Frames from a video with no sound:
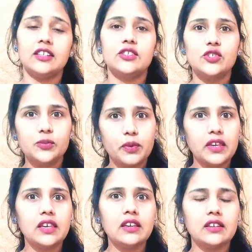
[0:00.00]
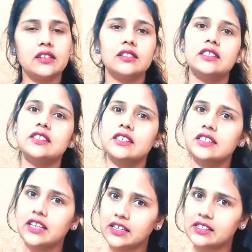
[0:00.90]
Speak the
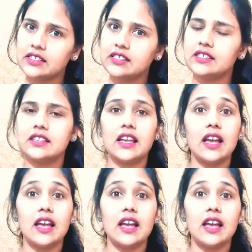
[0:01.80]
sentences